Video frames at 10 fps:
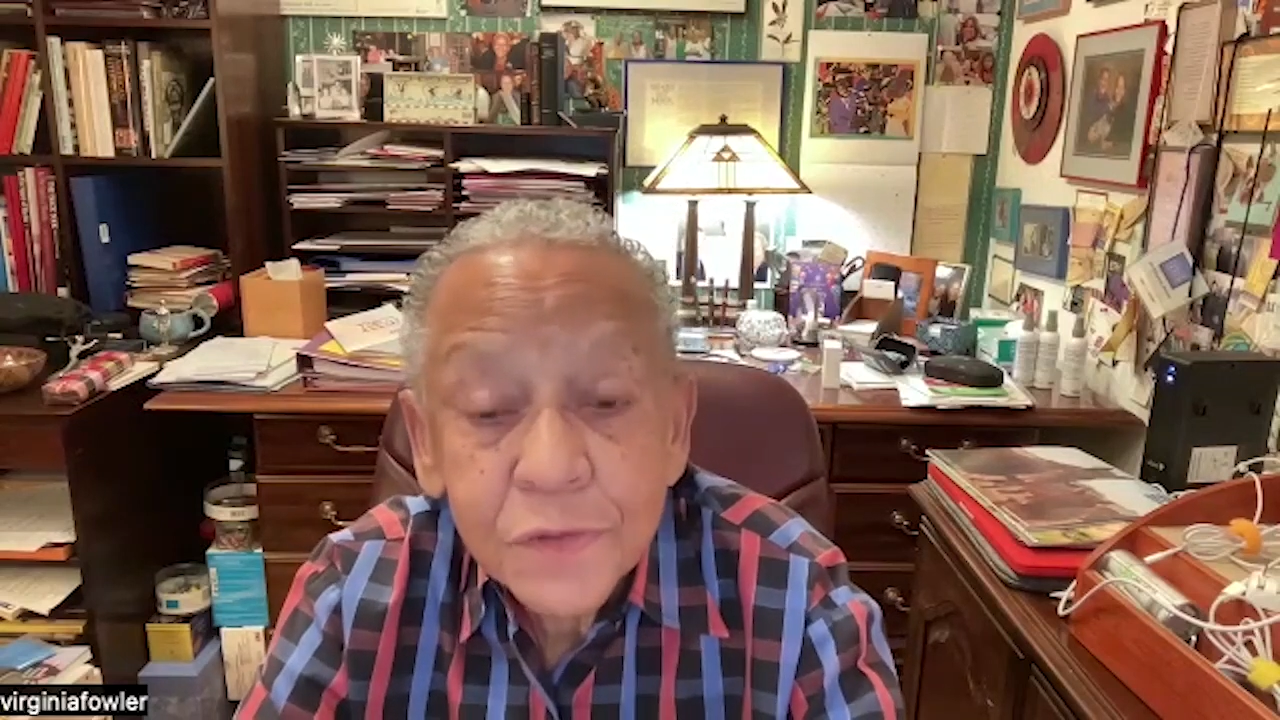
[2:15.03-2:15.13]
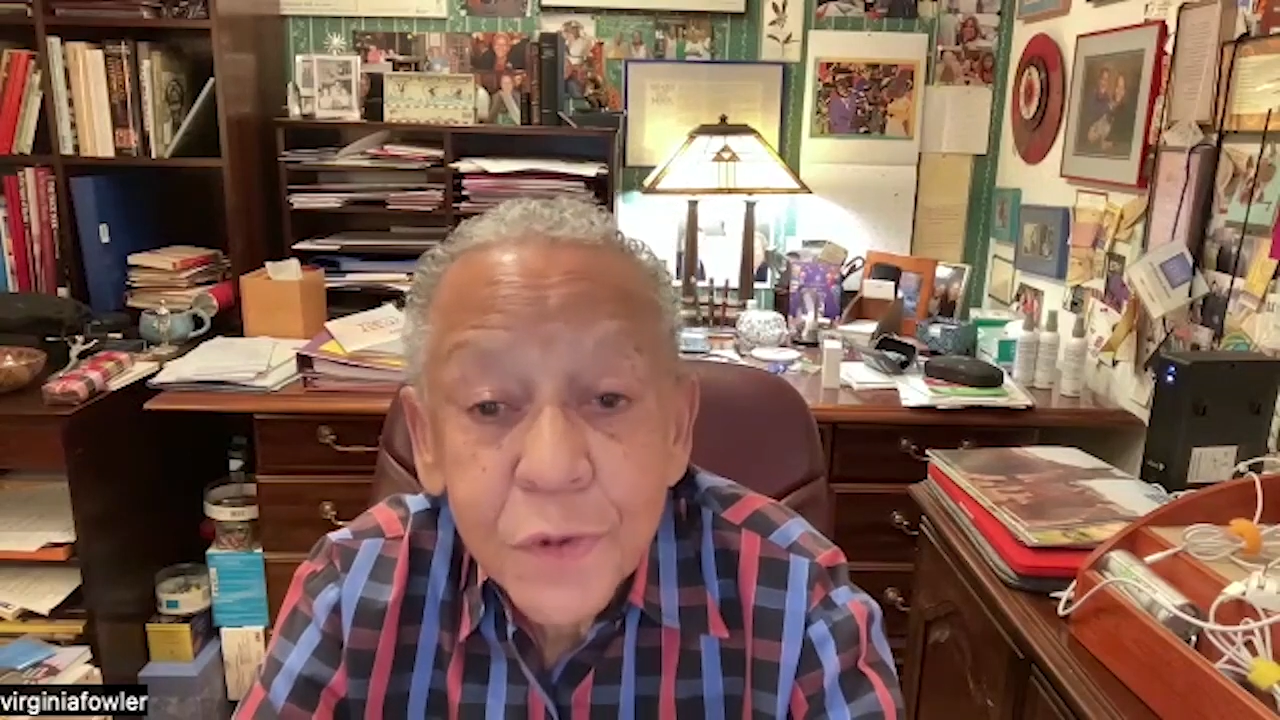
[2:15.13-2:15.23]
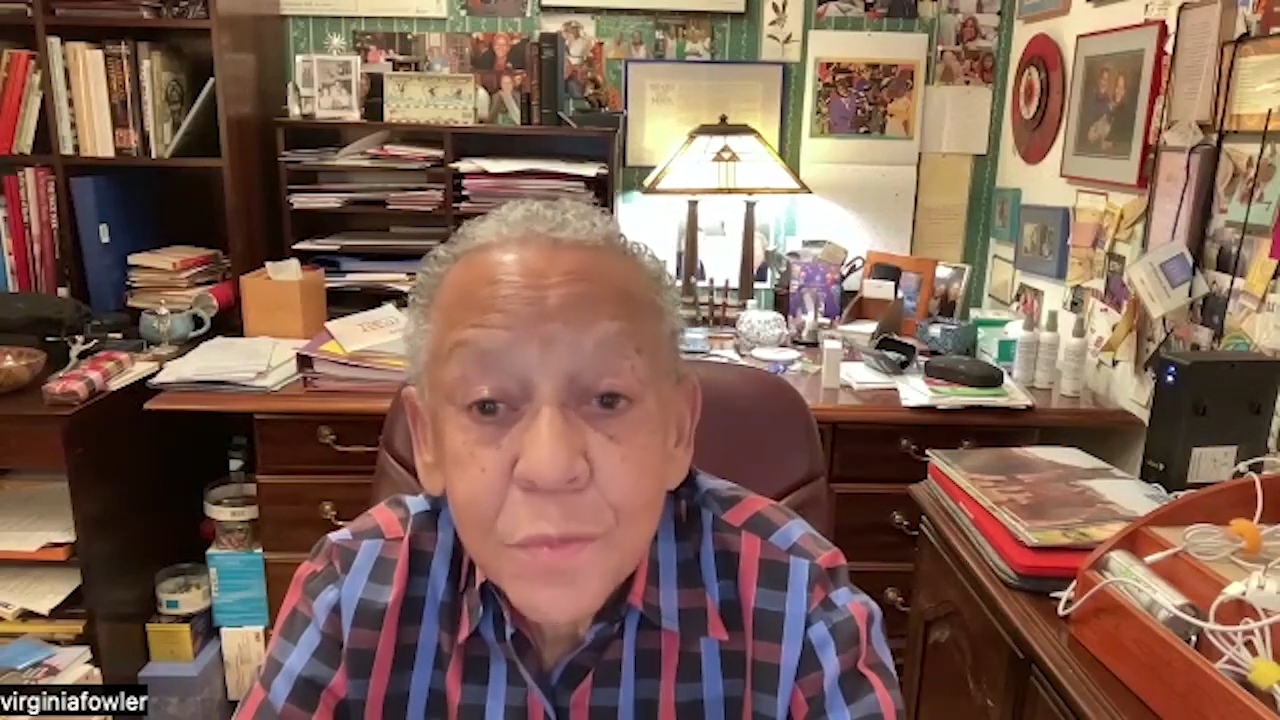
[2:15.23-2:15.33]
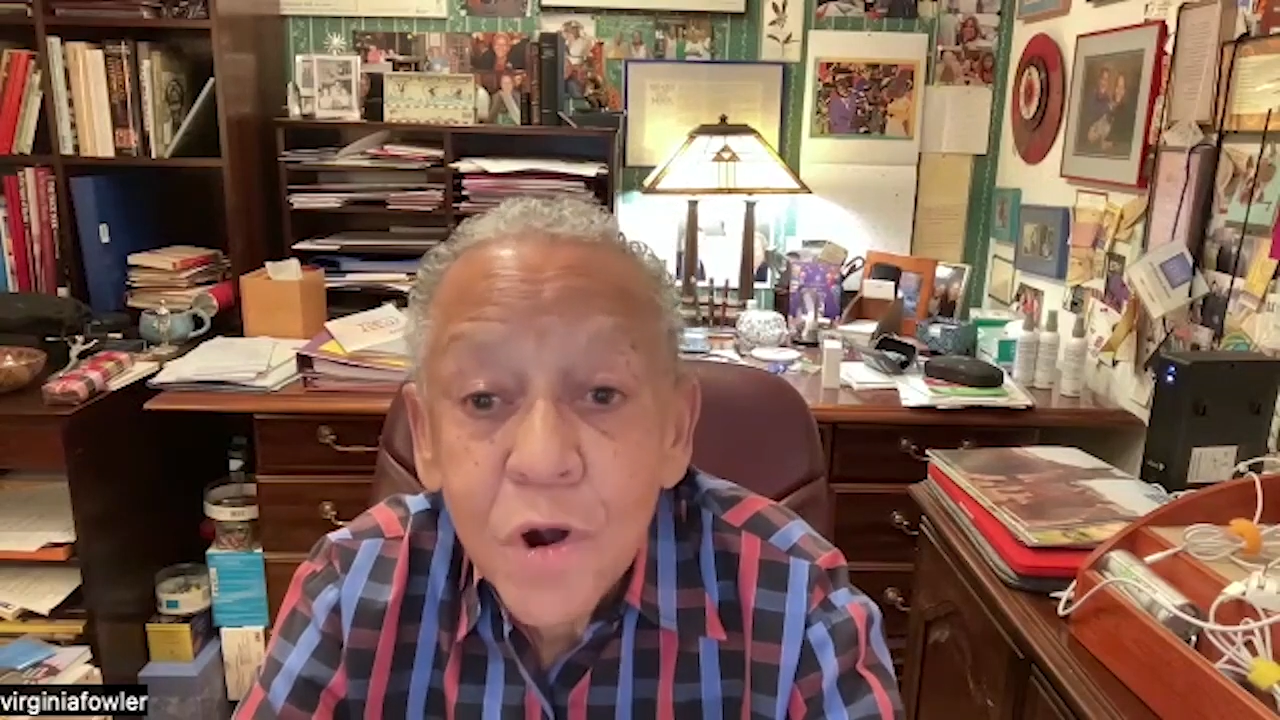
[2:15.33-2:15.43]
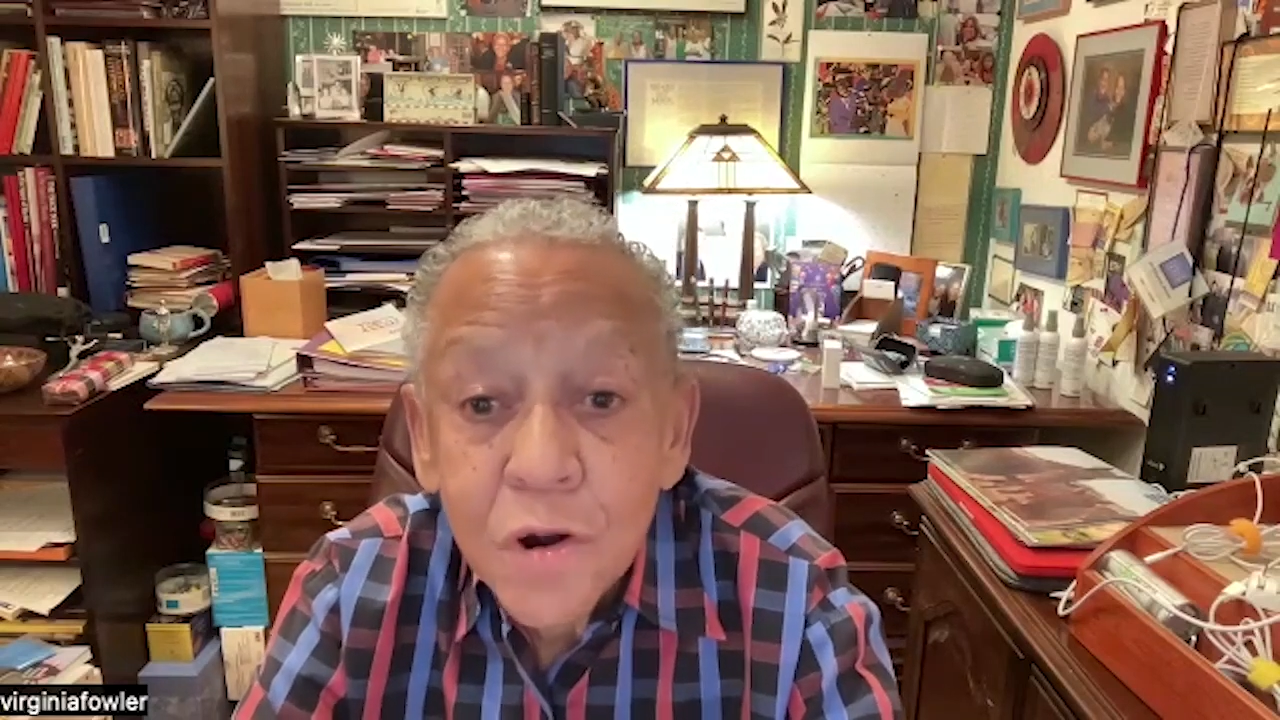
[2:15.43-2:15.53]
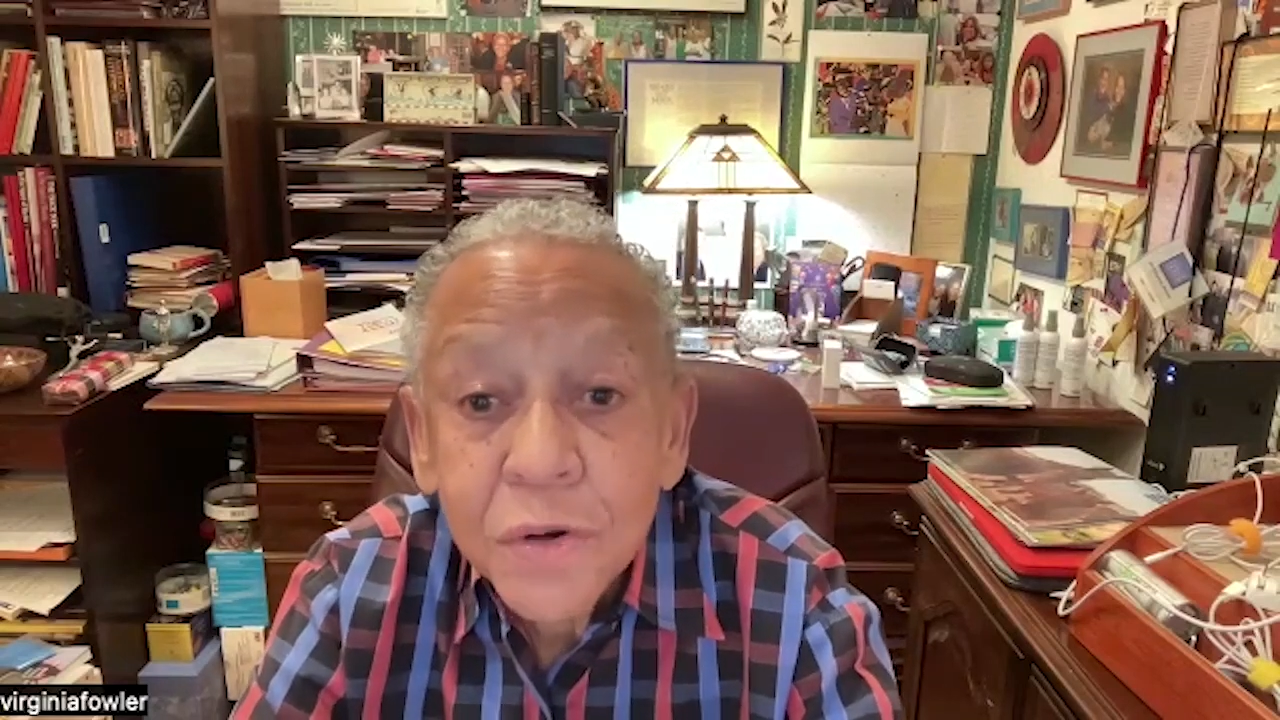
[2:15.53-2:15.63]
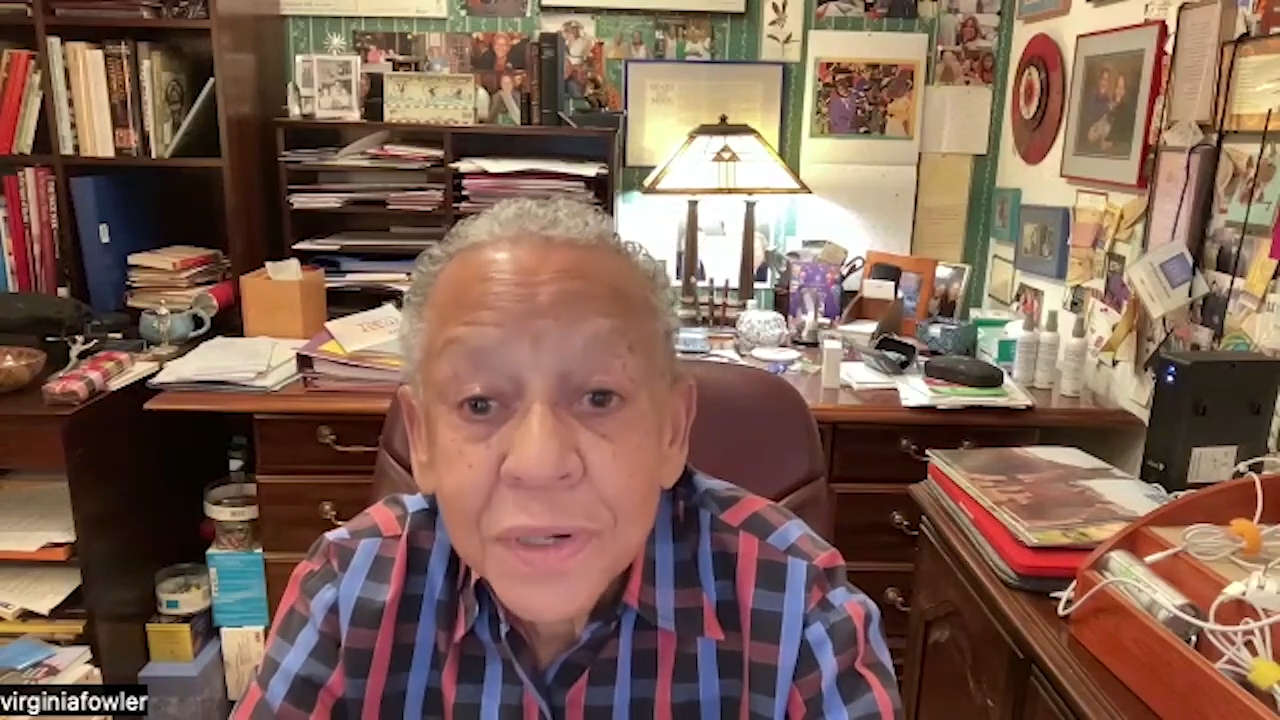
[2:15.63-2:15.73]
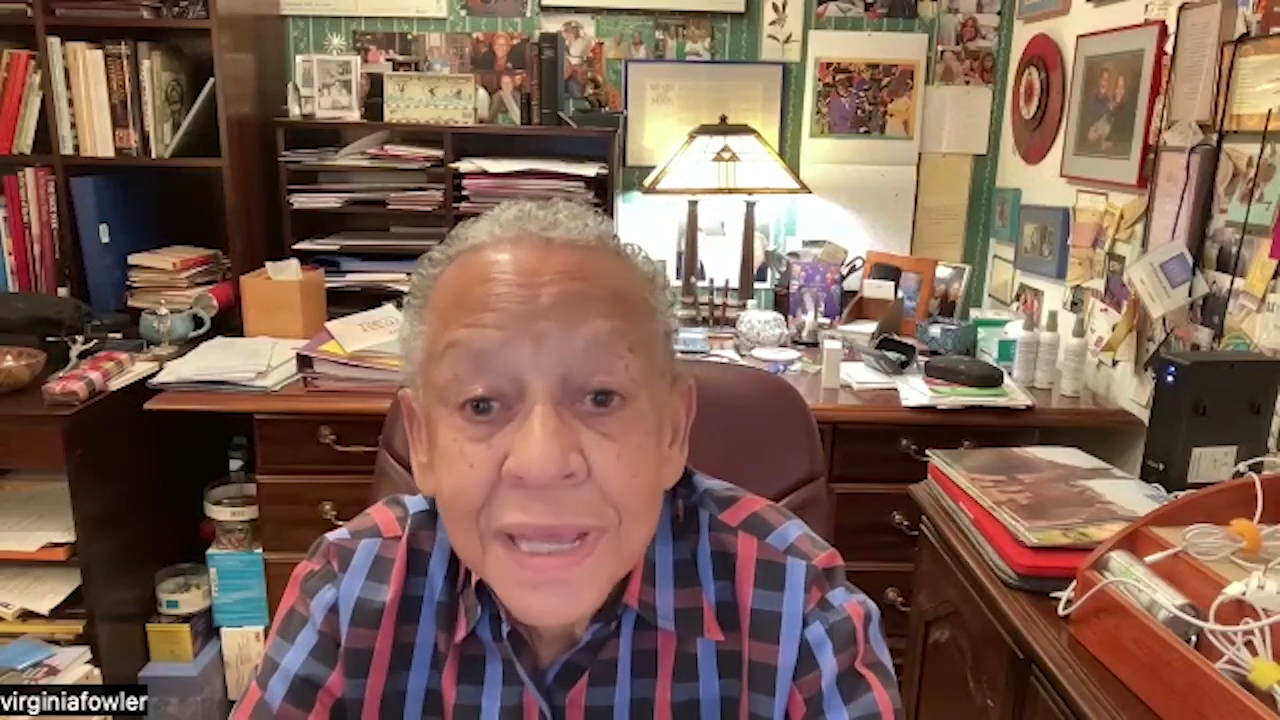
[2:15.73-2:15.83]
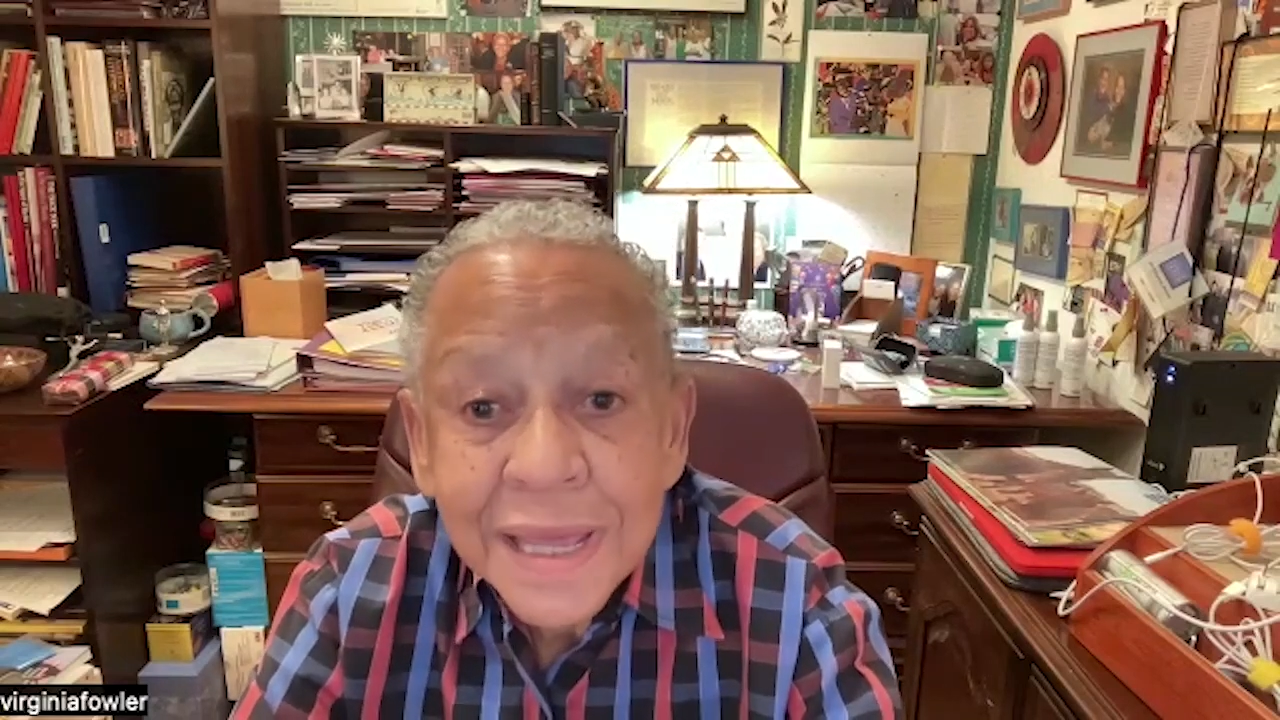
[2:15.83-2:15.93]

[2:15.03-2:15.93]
Margaret.